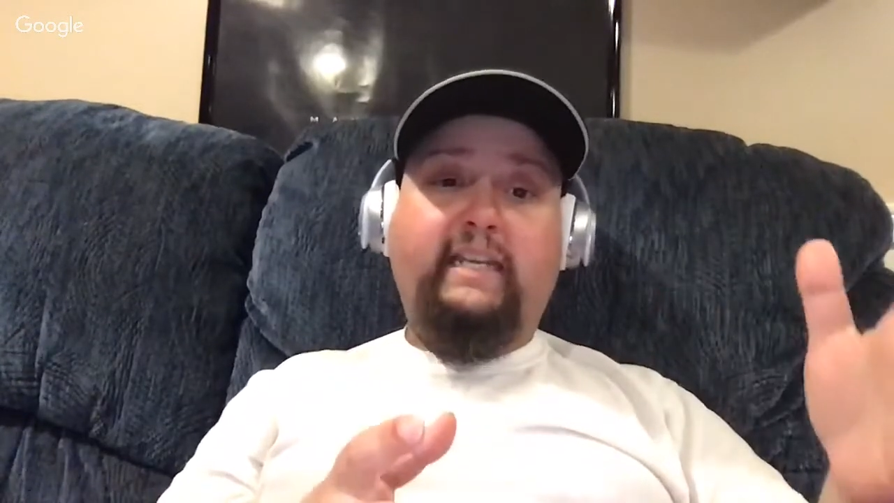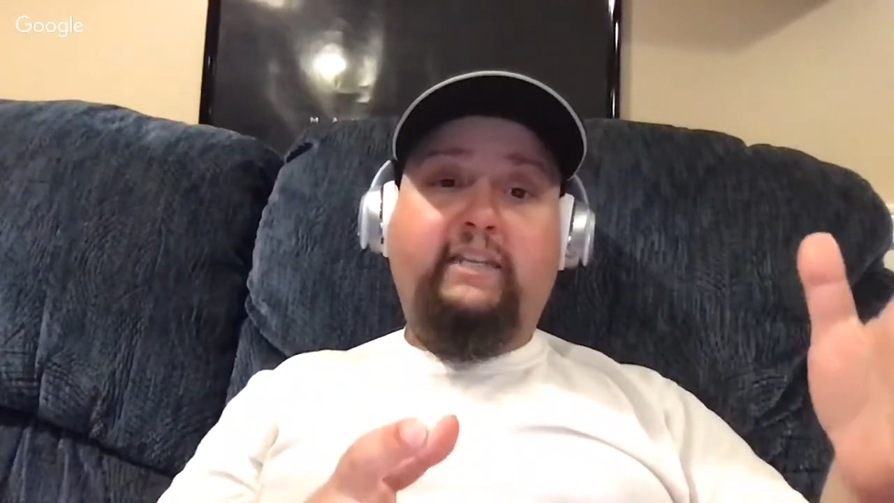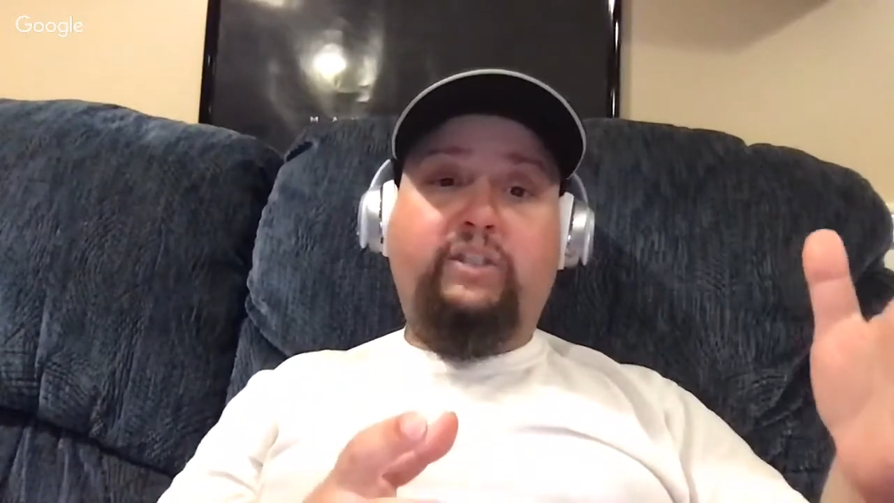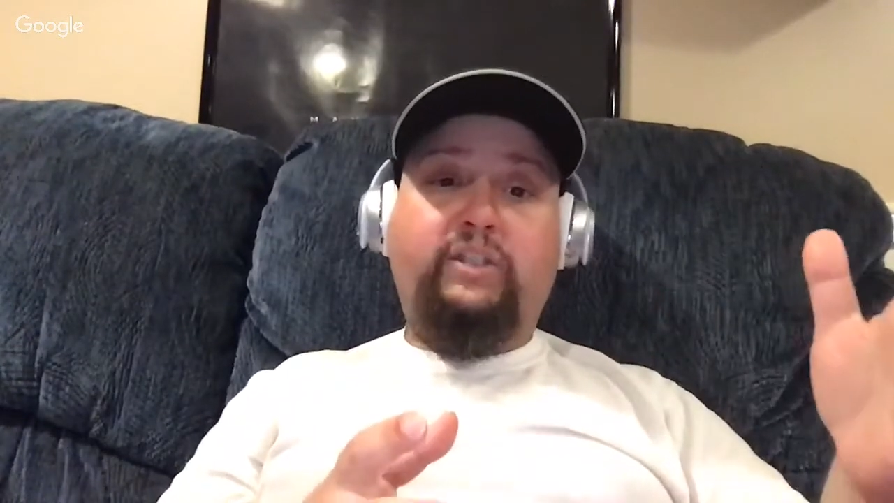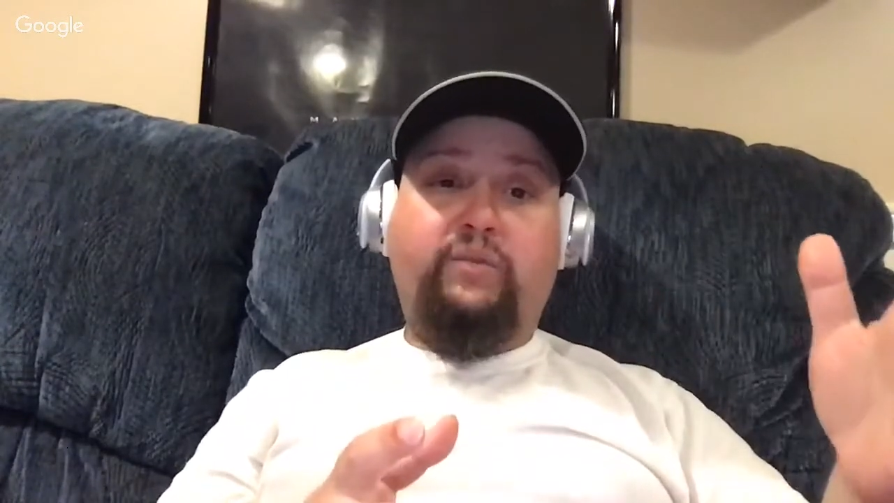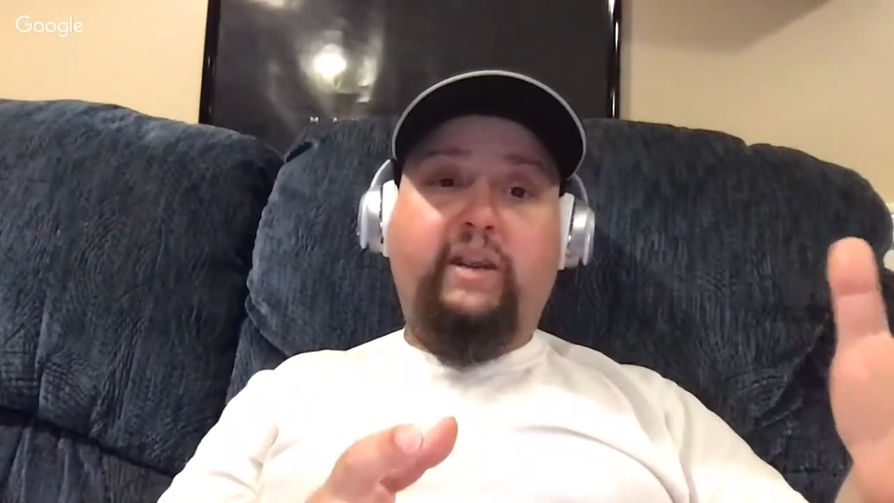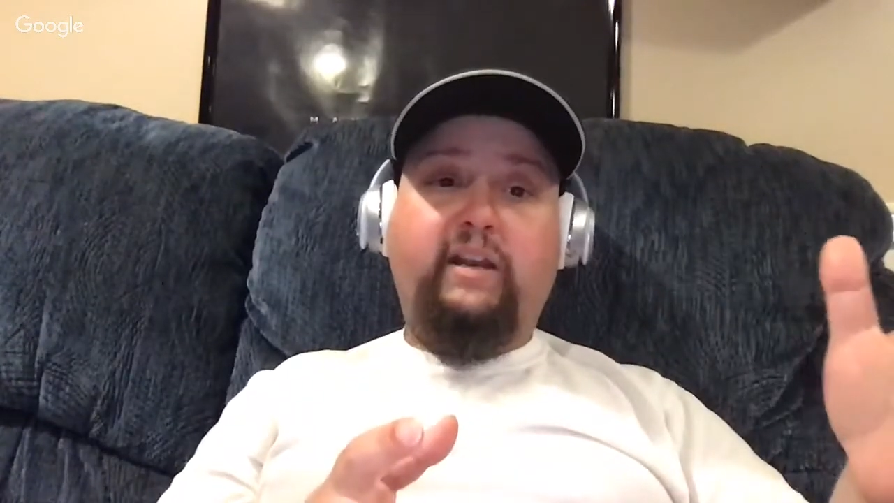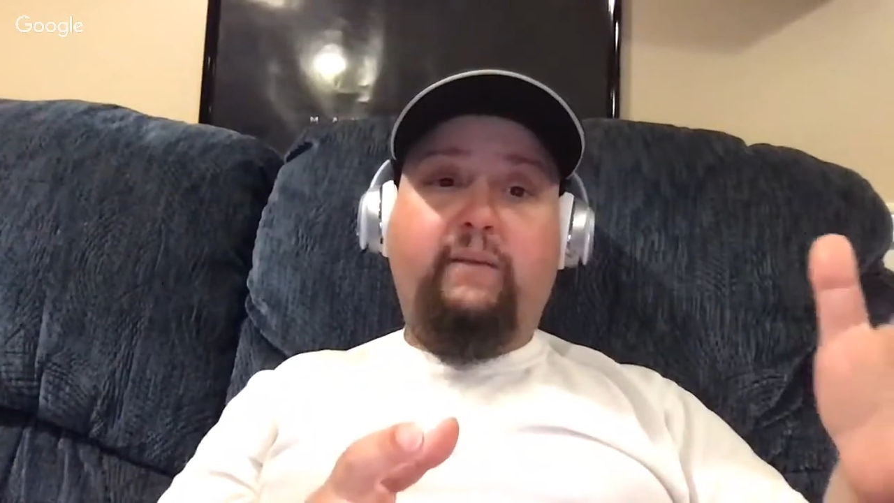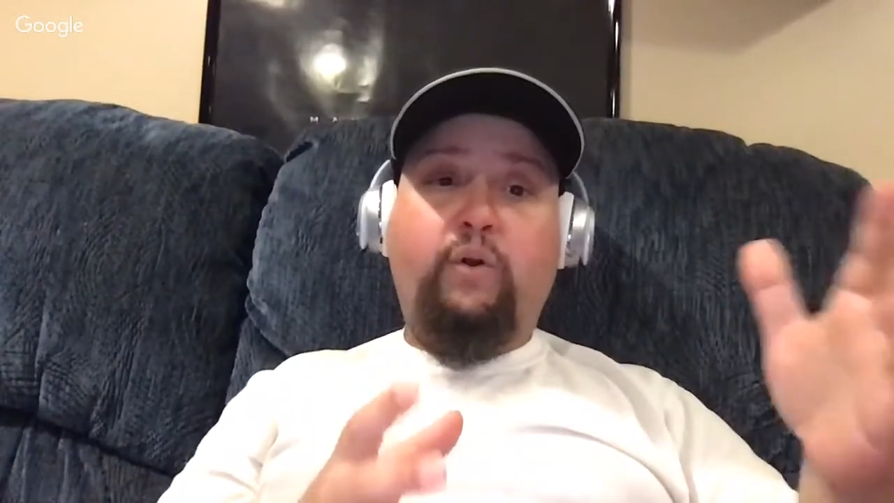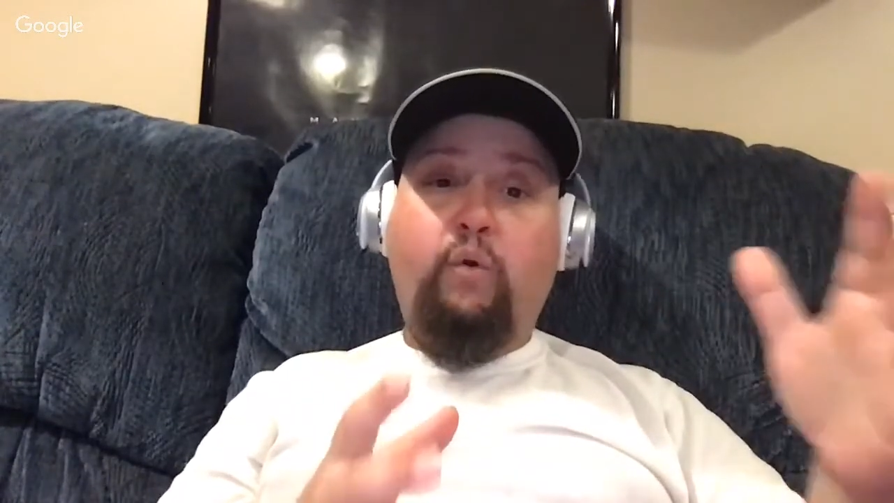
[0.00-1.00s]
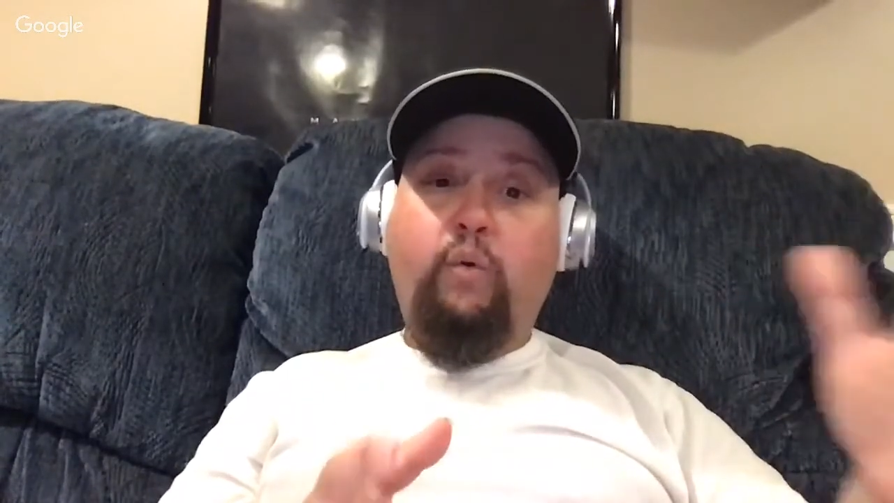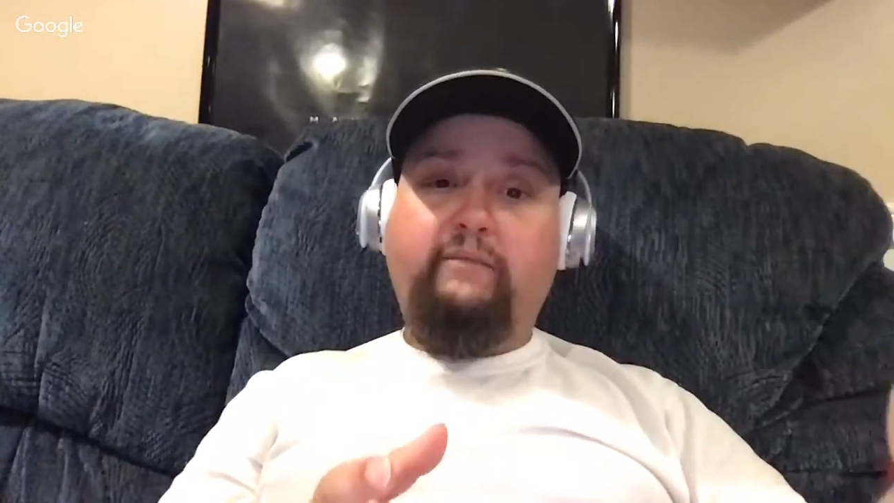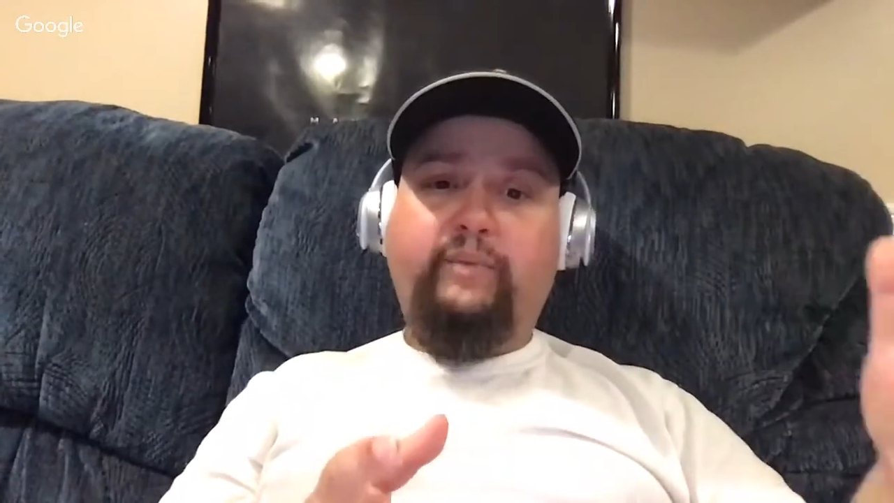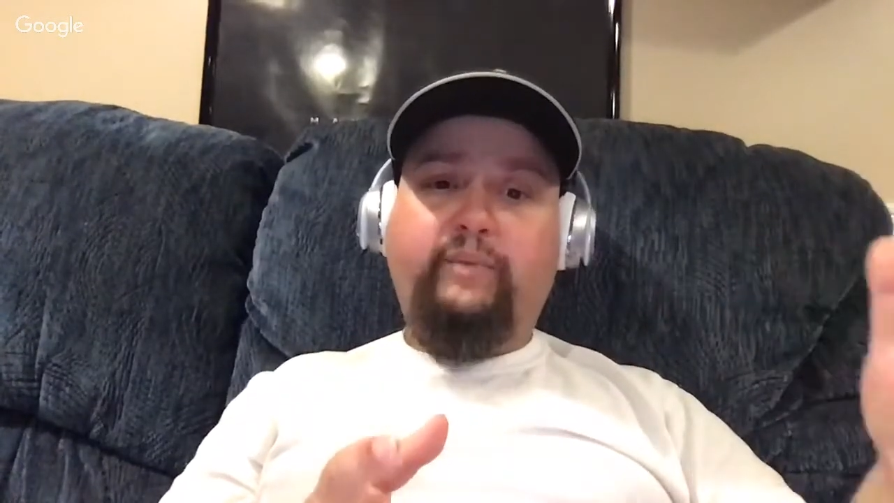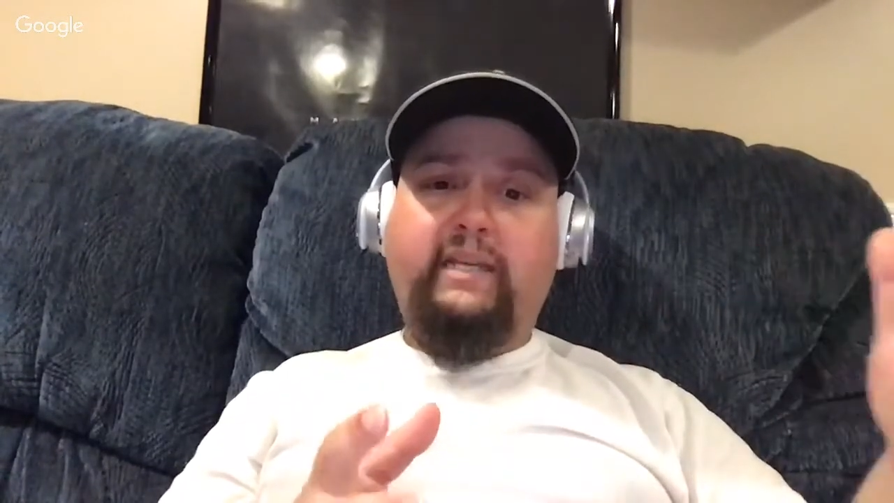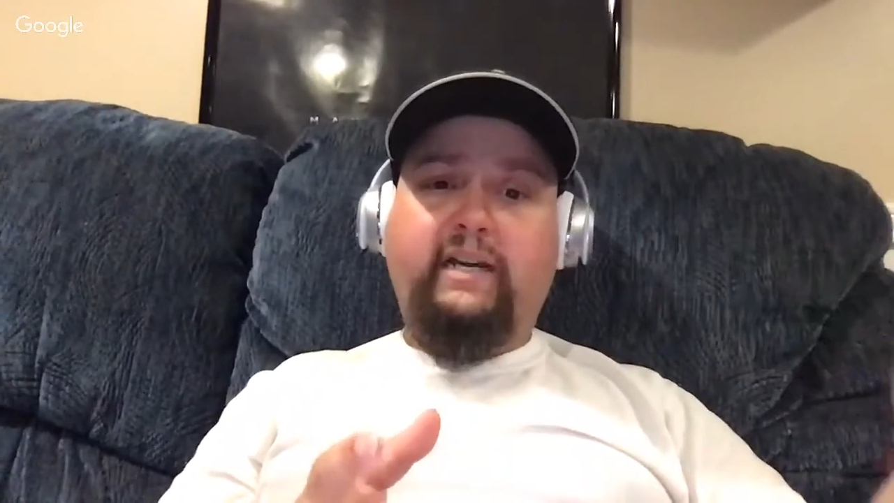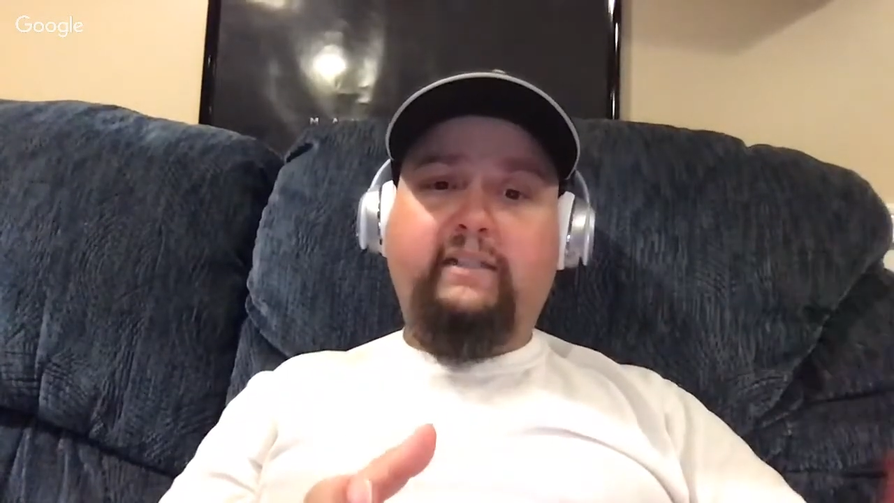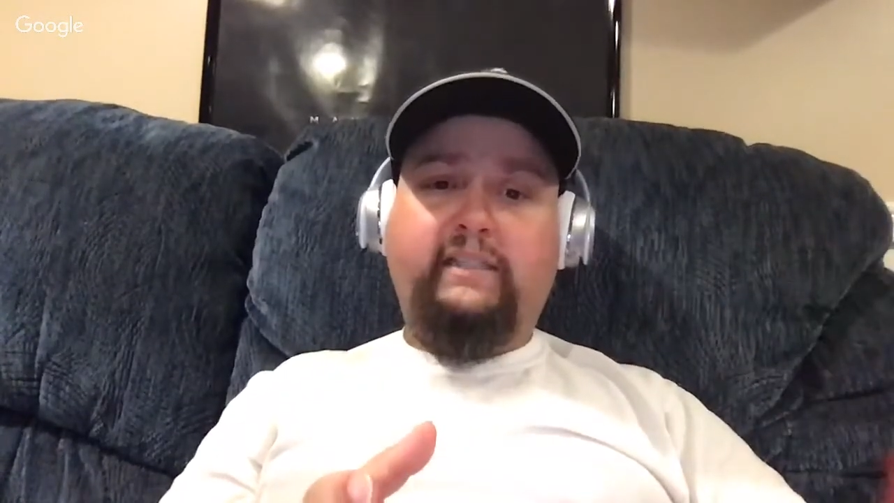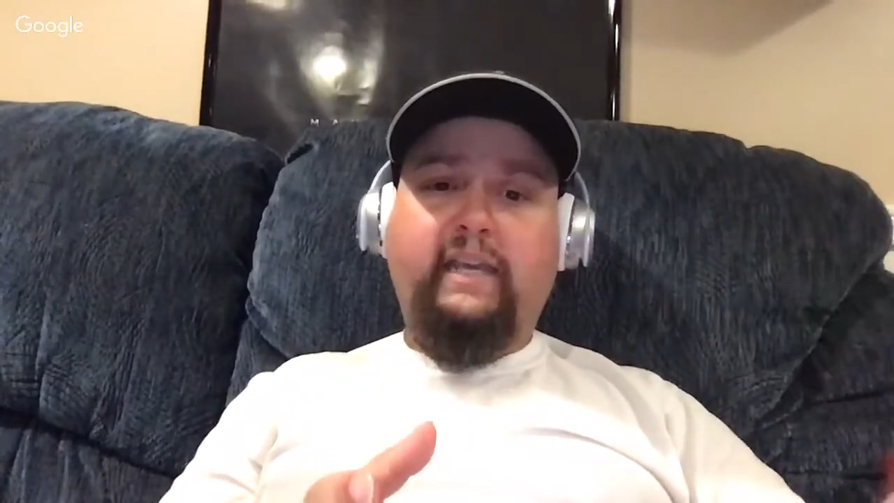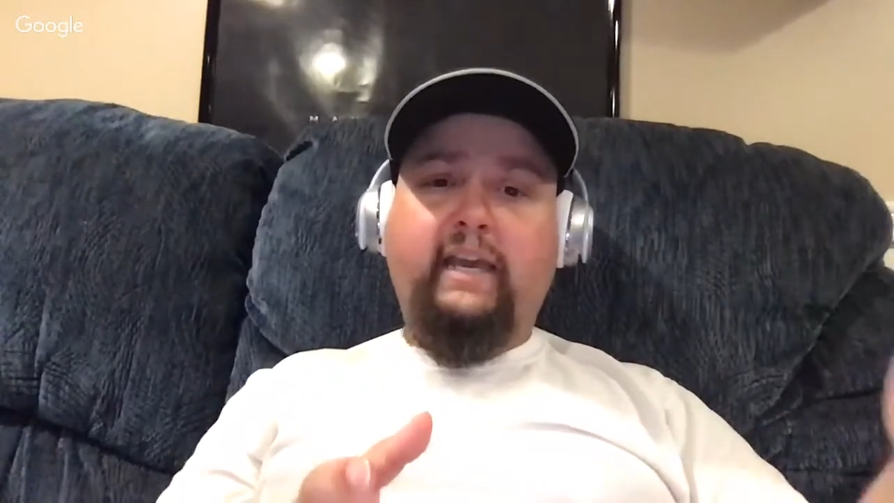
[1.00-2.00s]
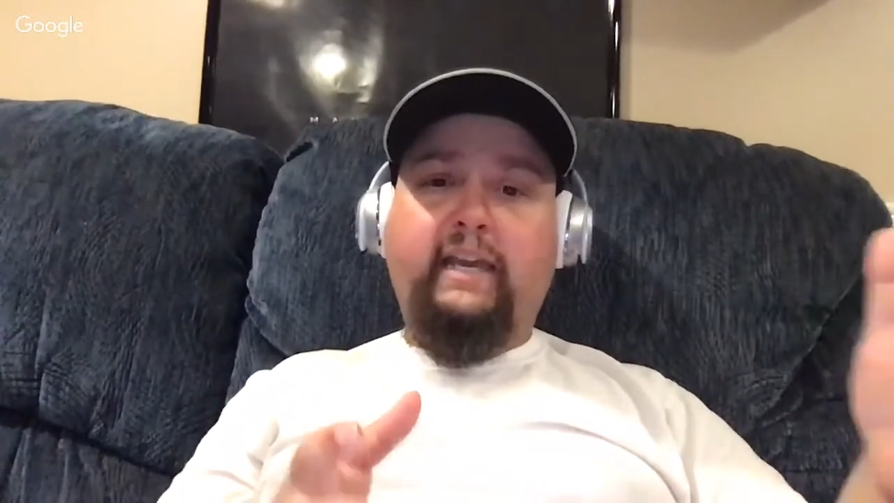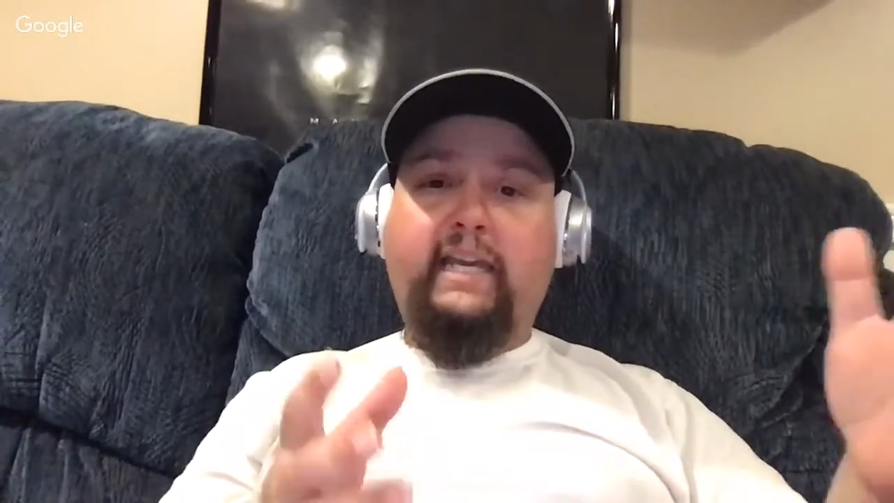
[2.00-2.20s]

he straight up quit because